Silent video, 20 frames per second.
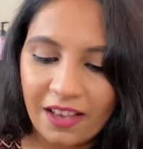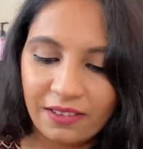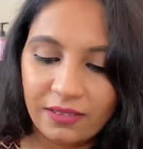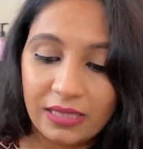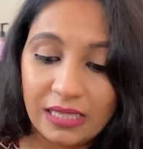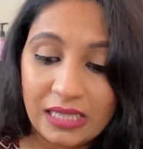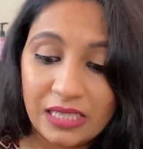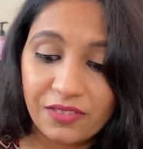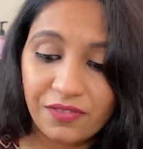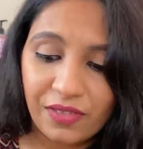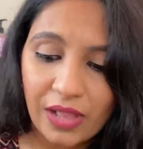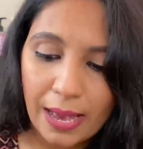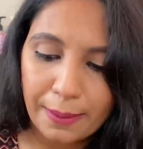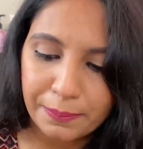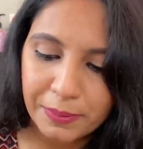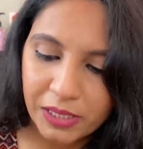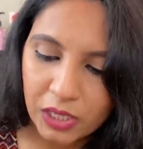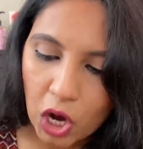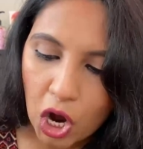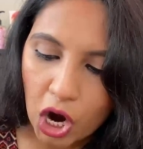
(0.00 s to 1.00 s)
these
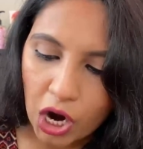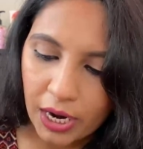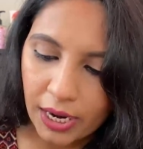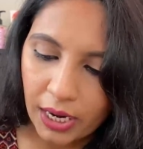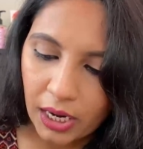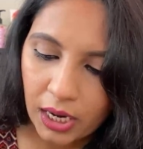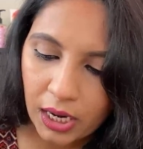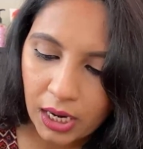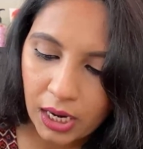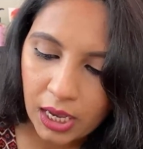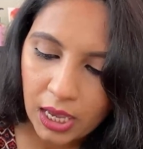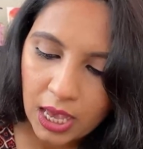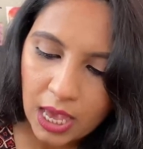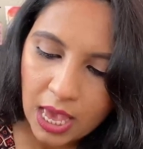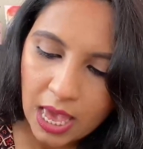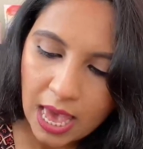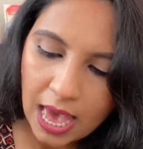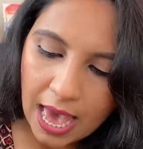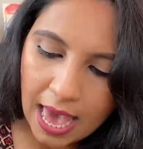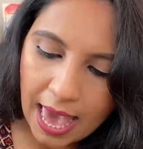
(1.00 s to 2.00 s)
flaps are.
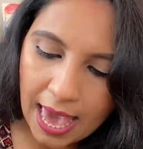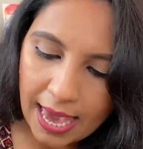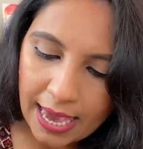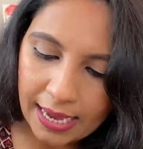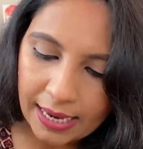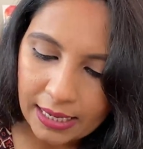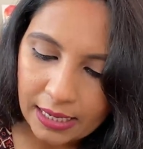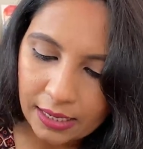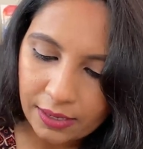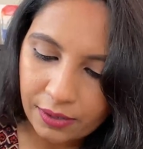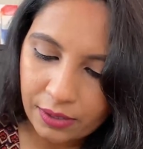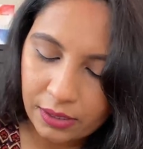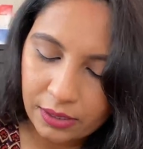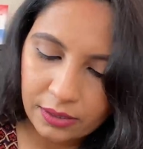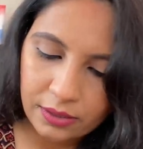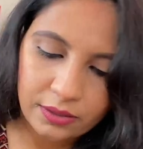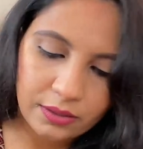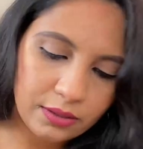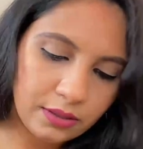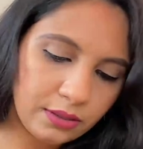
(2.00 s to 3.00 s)
And
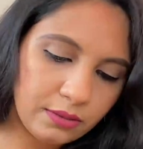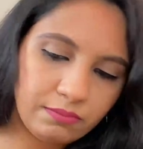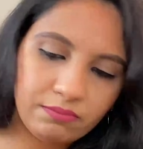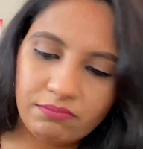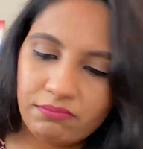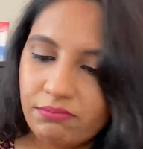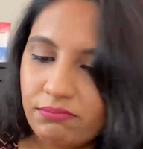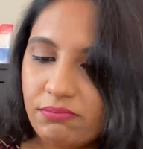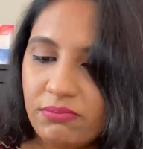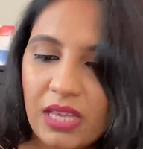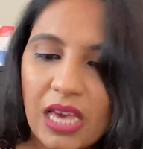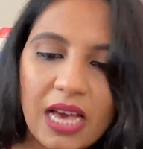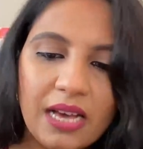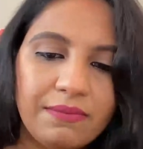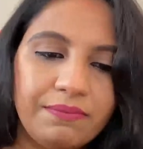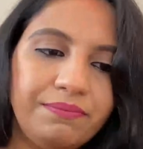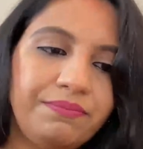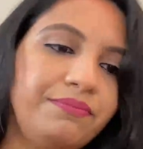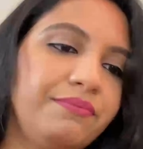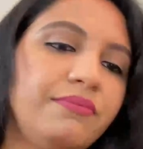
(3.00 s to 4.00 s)
yeah,
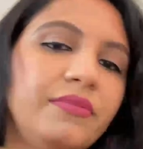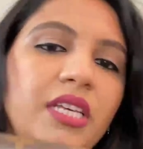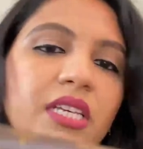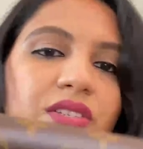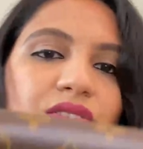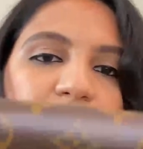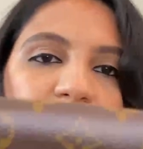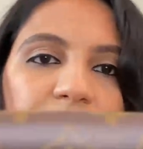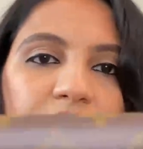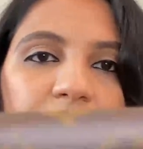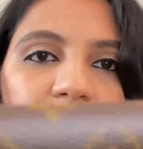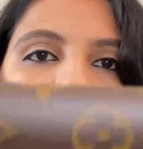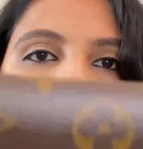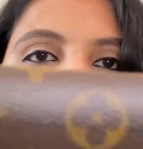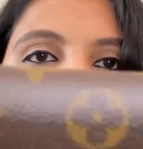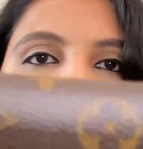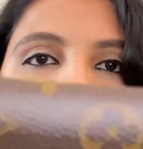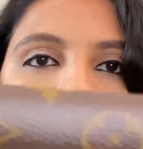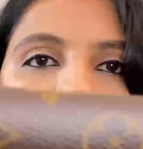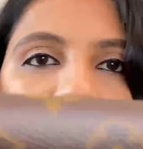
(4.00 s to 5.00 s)
it just
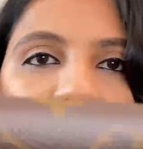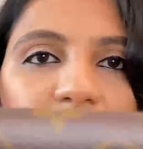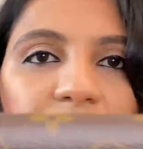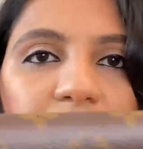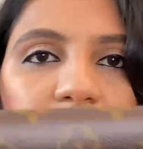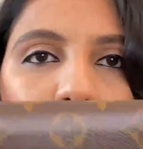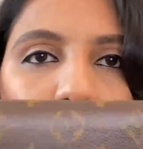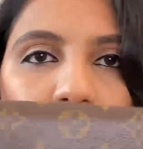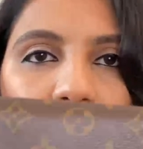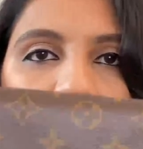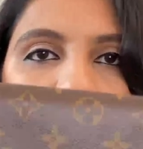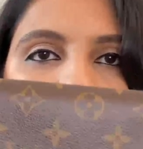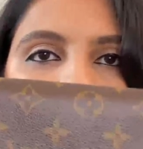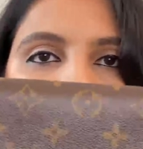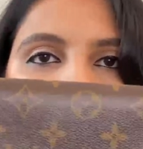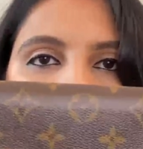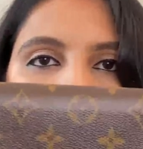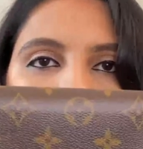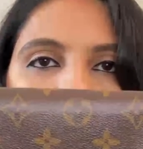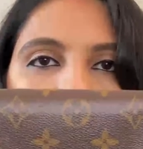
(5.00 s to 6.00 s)

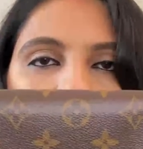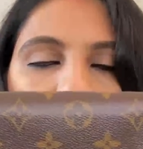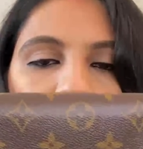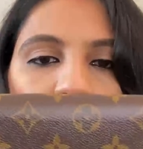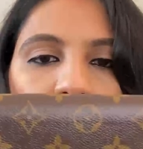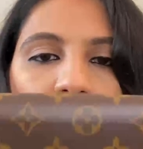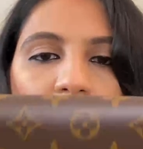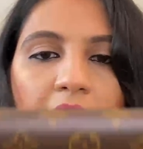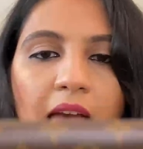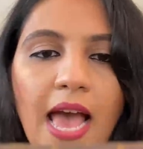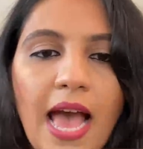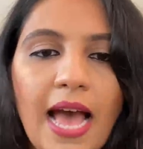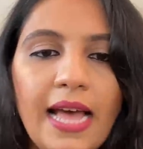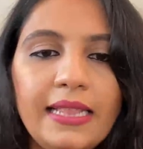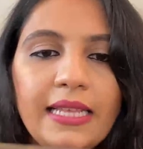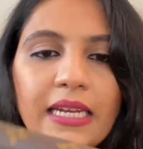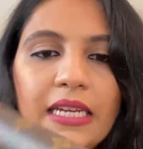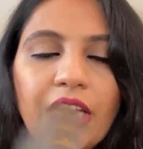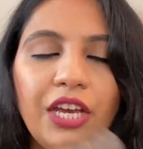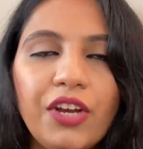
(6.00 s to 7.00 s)
surprises me. And
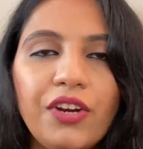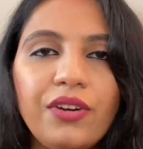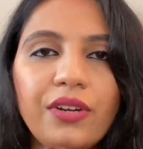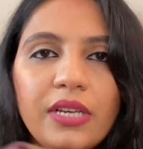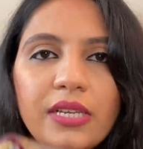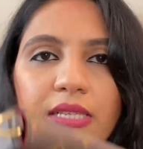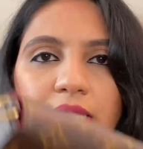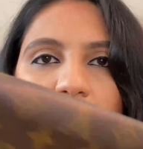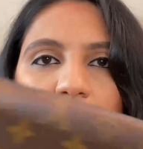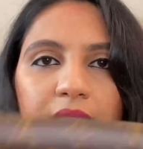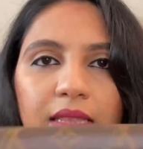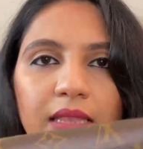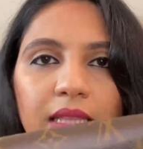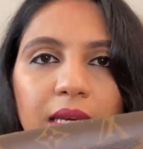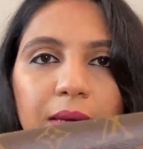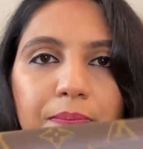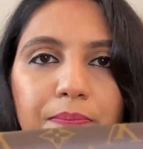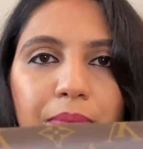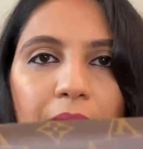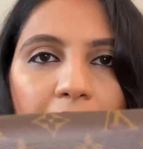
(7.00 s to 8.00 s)
then here is
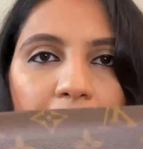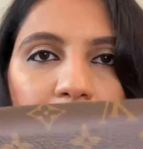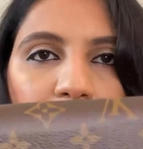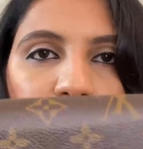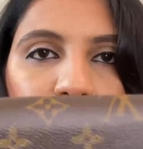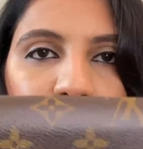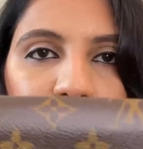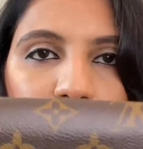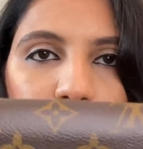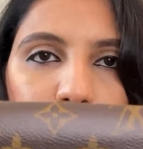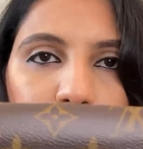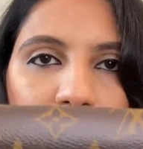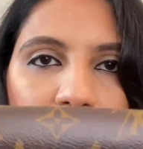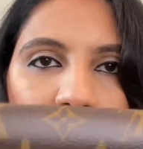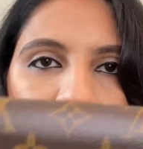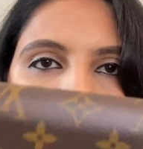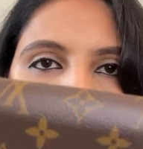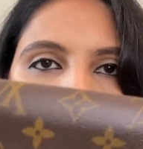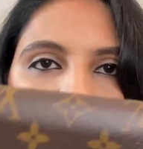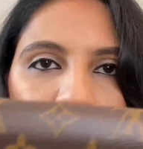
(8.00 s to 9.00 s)
the back of the
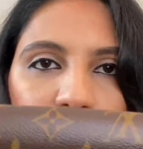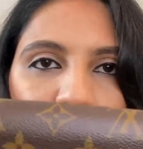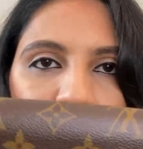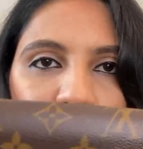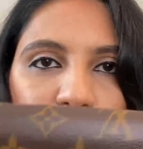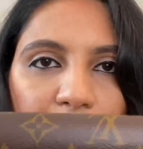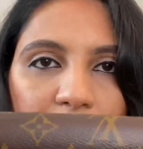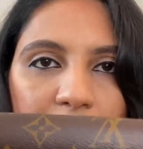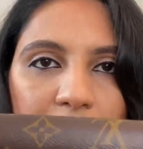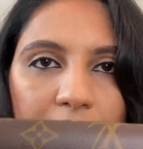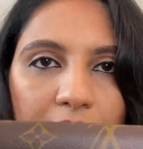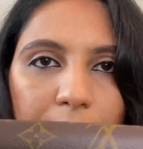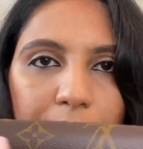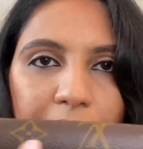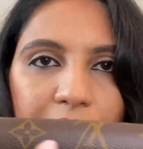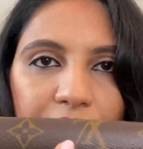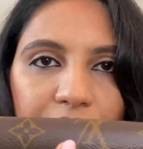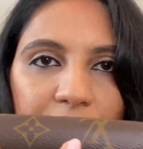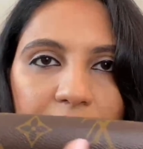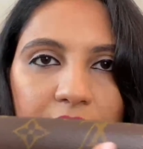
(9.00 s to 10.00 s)
bag, and I don't know if you can see, but
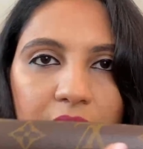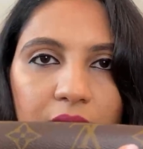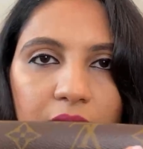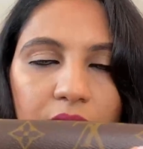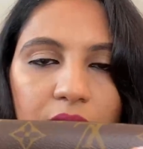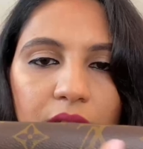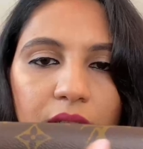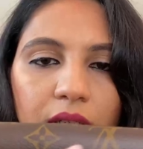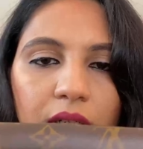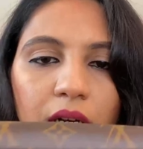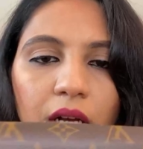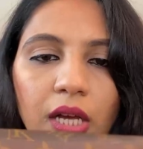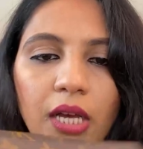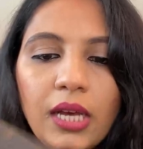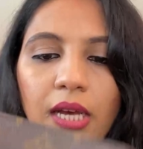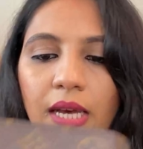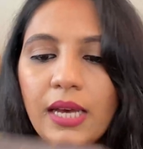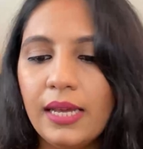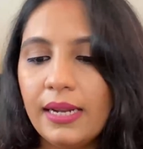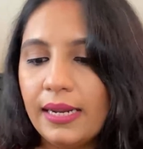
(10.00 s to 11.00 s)
there is a little,
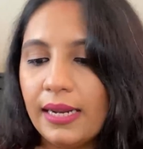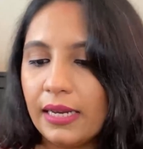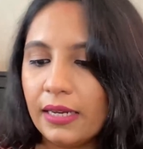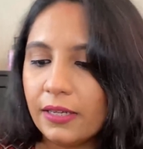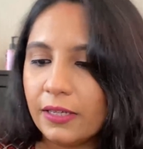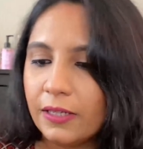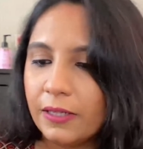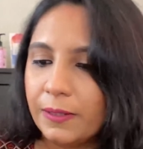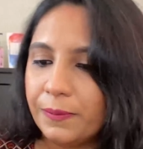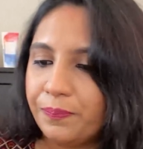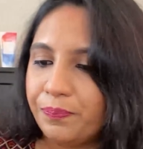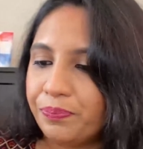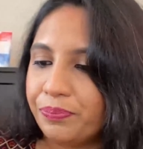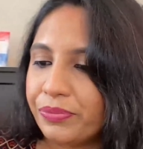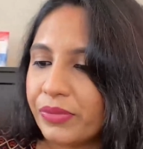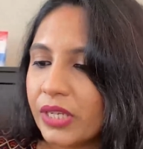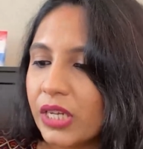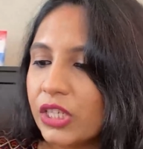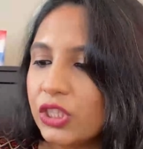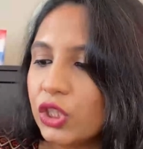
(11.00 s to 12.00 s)
like
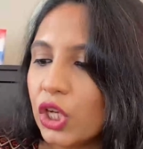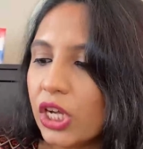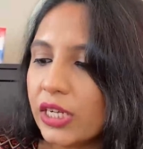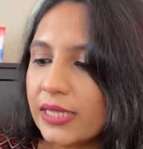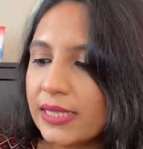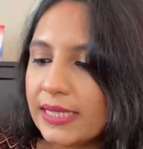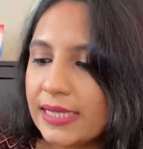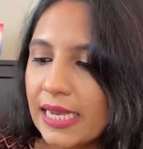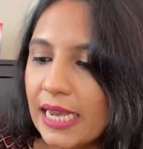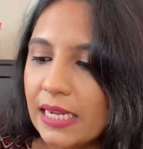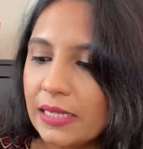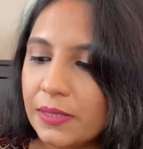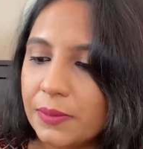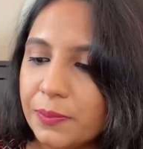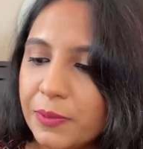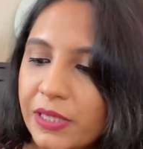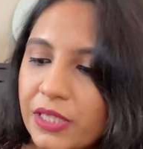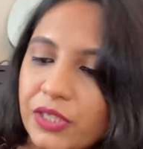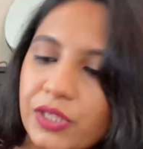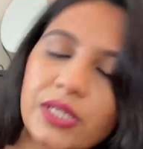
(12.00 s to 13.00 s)
not a dent,
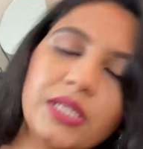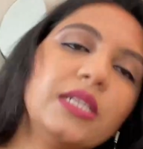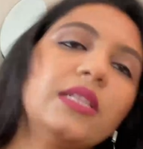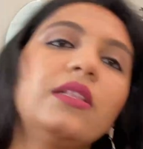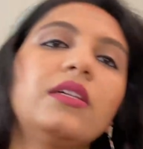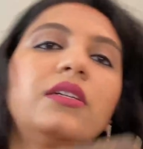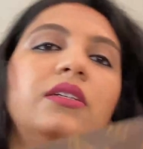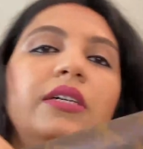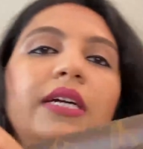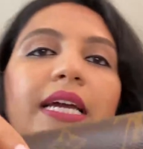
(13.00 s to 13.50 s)
but there is a little